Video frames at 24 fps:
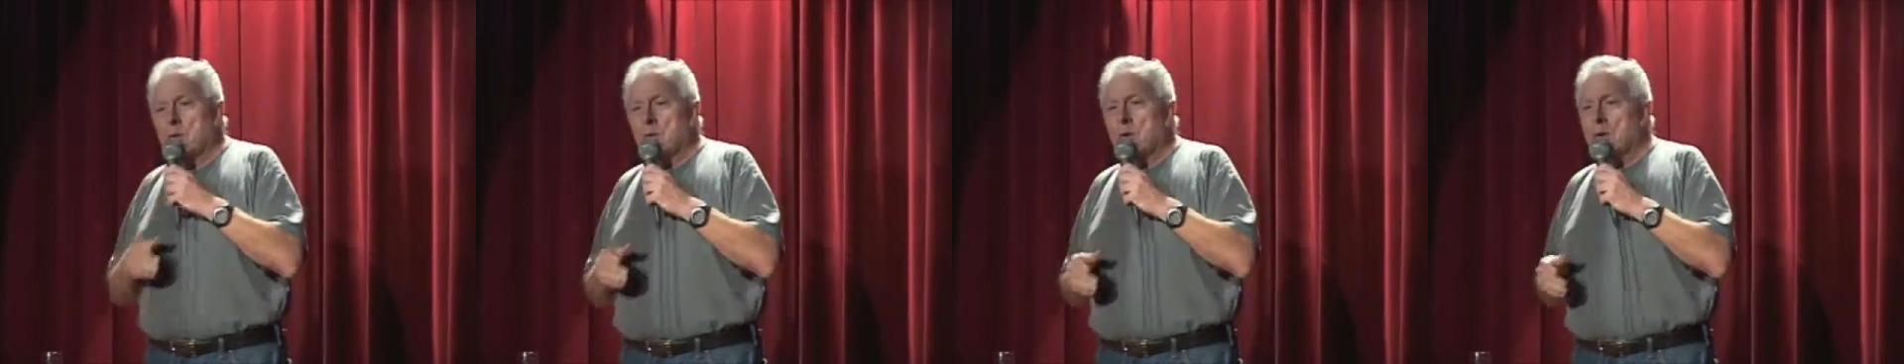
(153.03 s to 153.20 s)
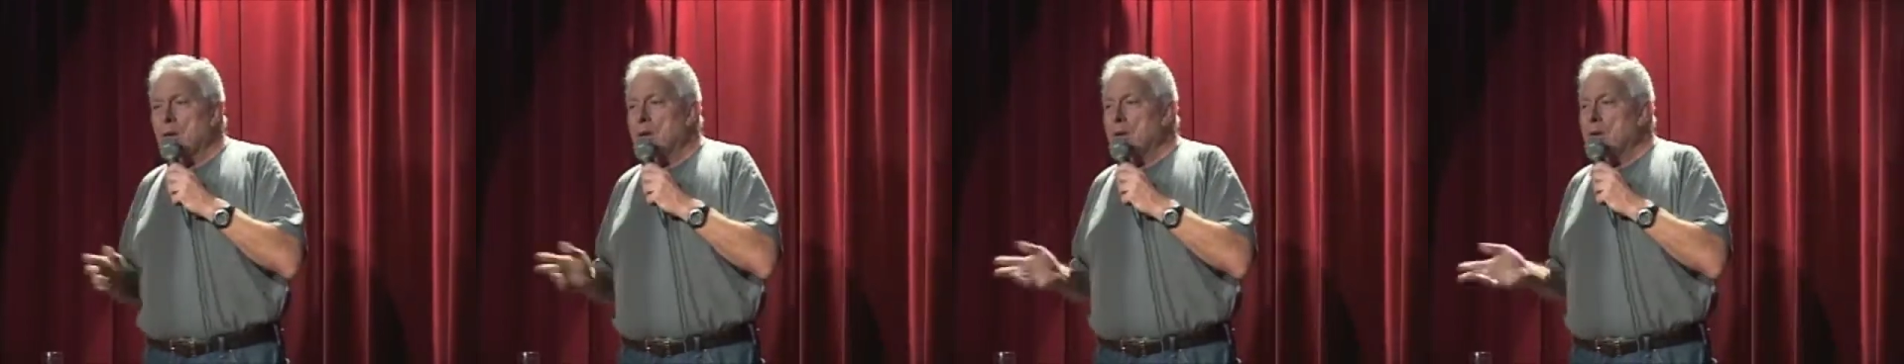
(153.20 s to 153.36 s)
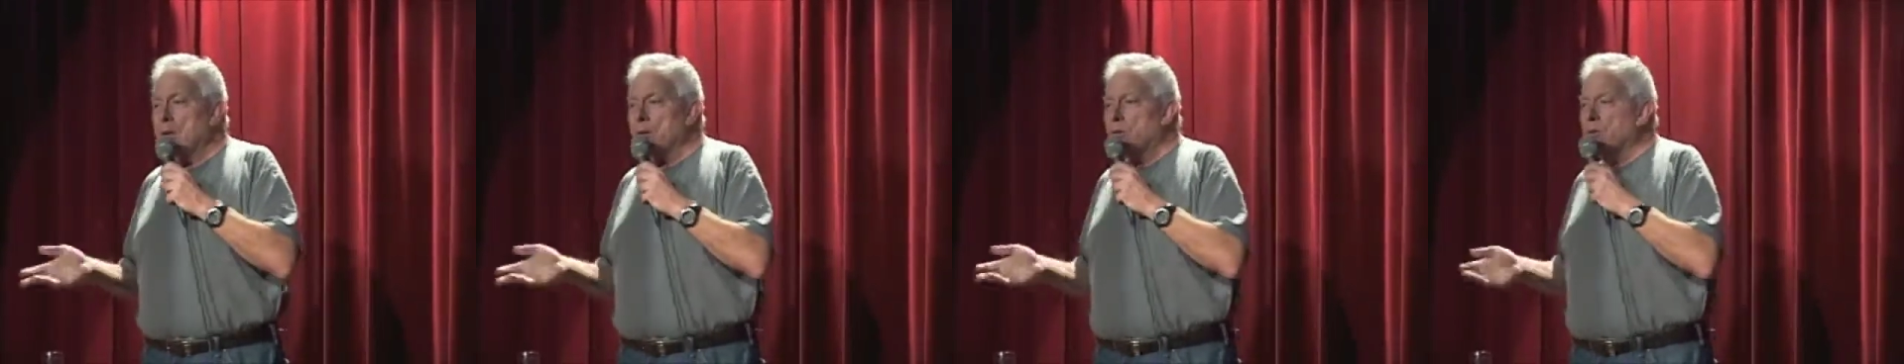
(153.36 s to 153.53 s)
it
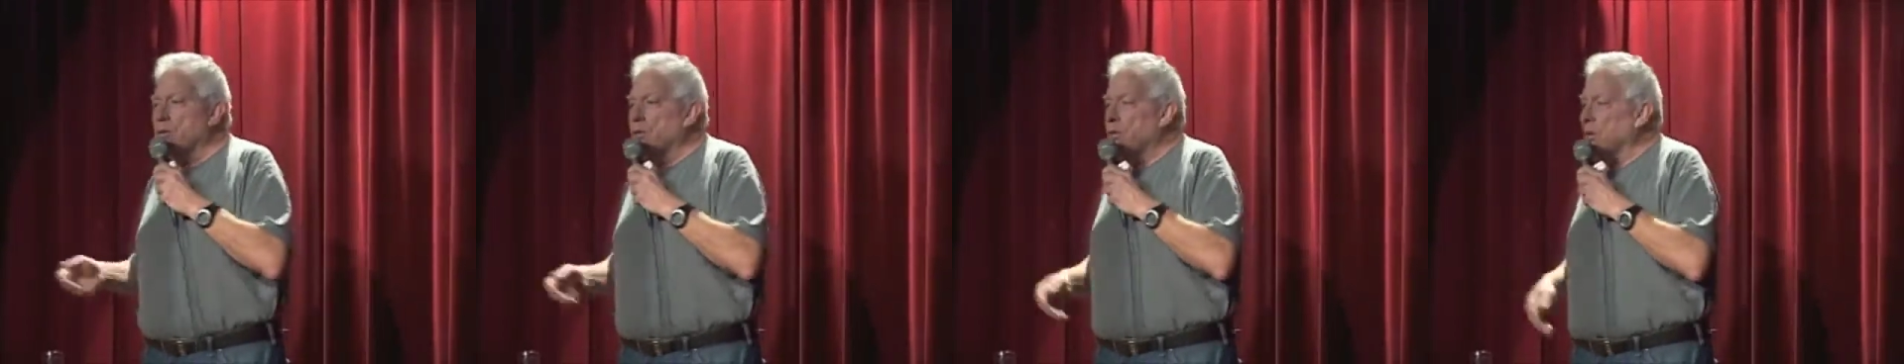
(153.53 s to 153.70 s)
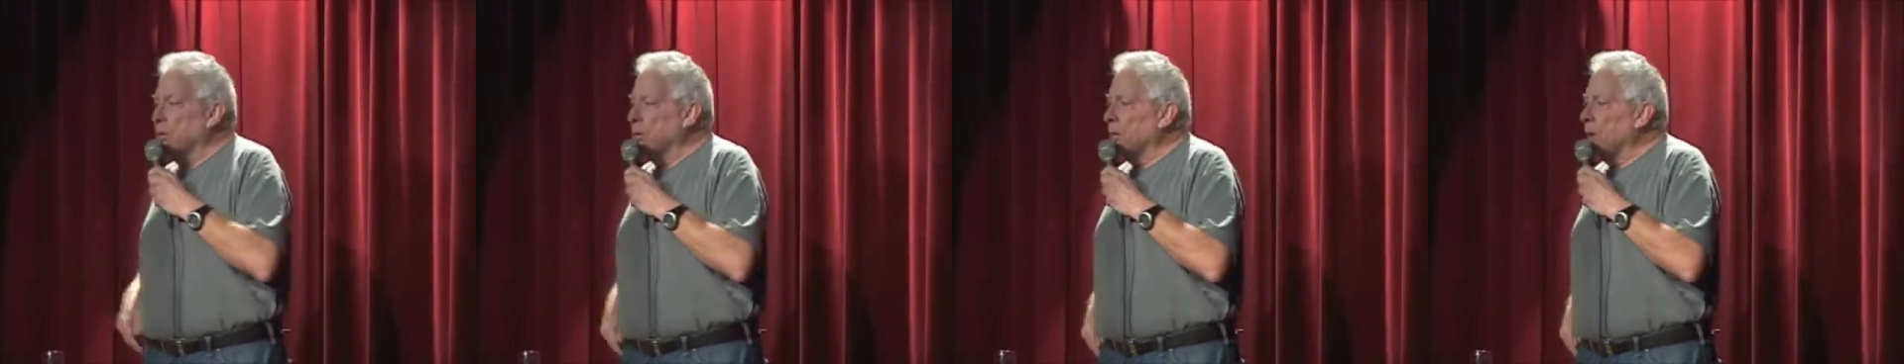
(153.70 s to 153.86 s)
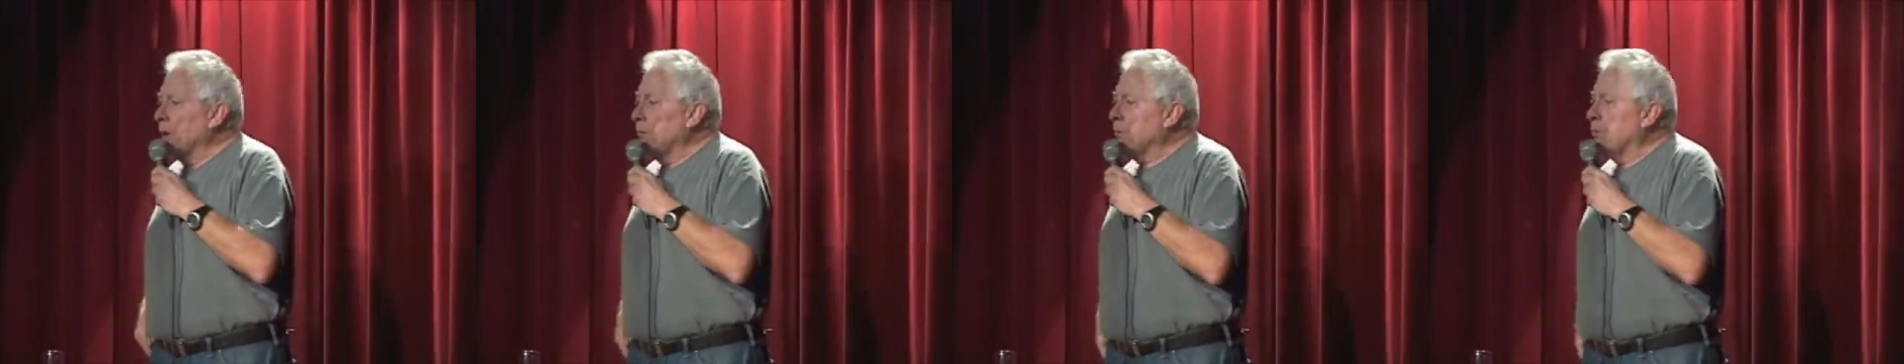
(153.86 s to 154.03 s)
really doesn't
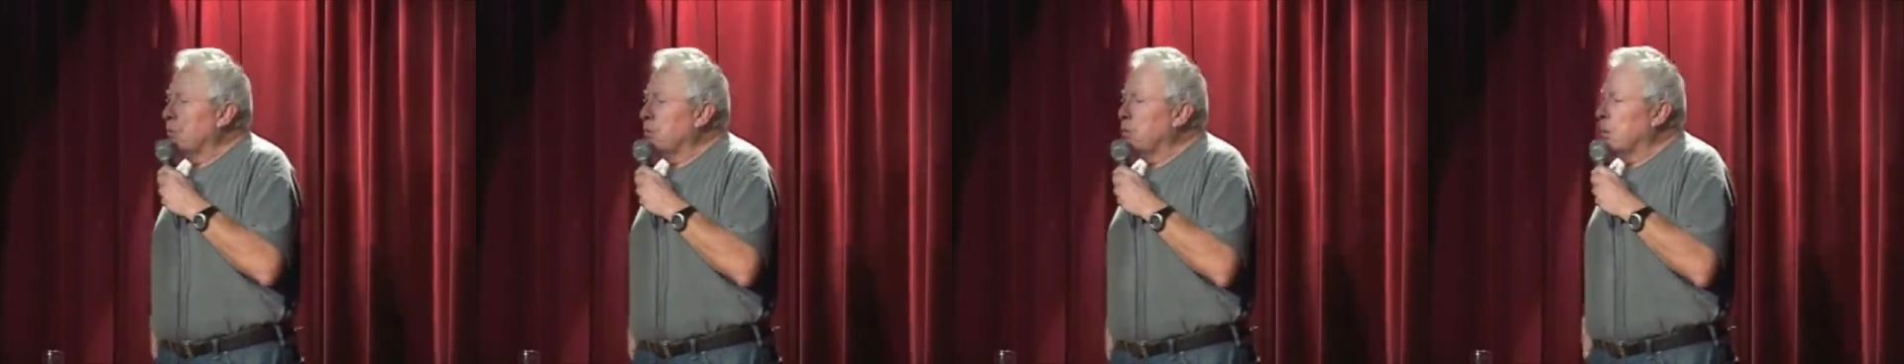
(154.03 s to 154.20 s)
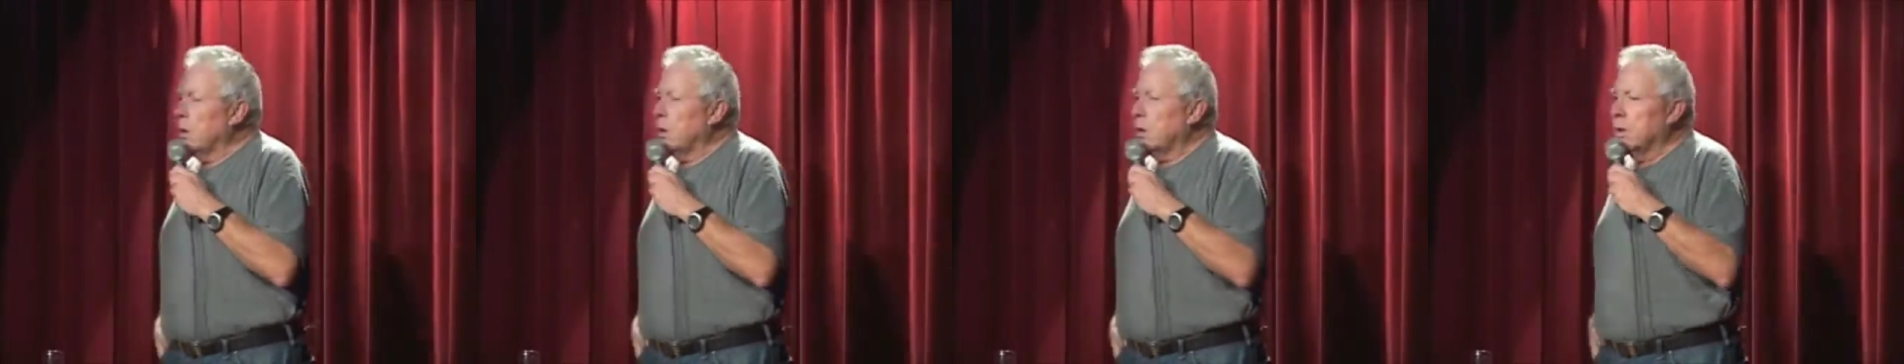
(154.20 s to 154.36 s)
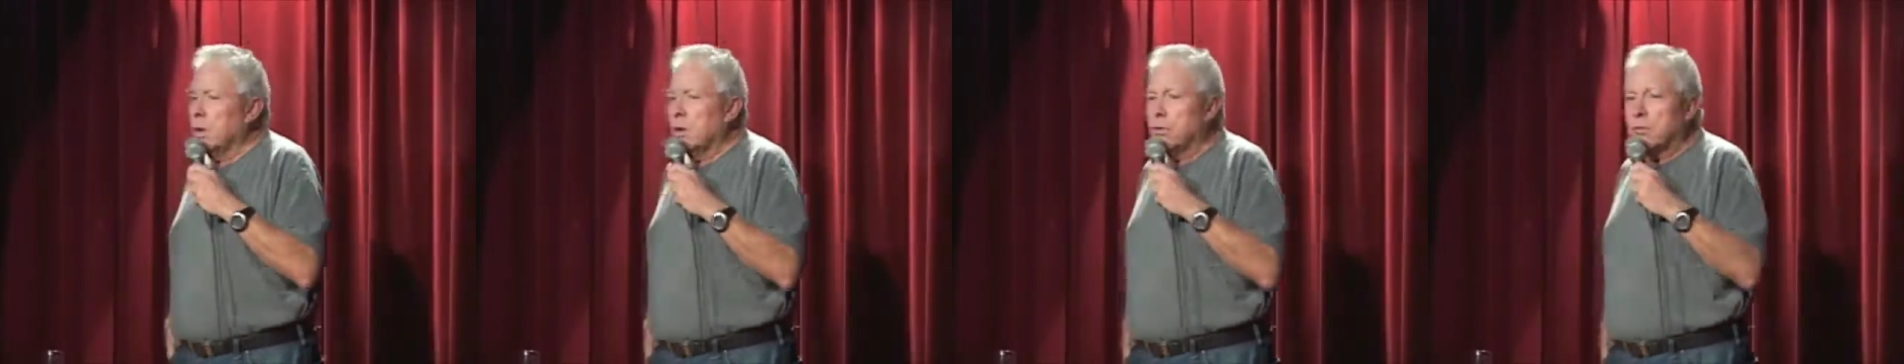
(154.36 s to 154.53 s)
seem like
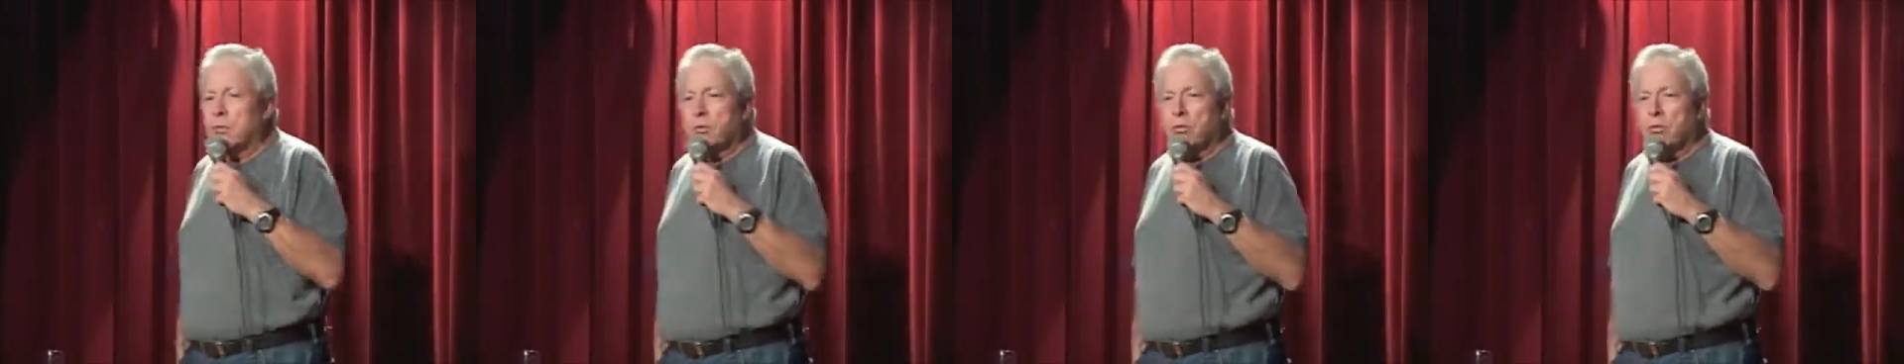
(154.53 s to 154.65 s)
40 years.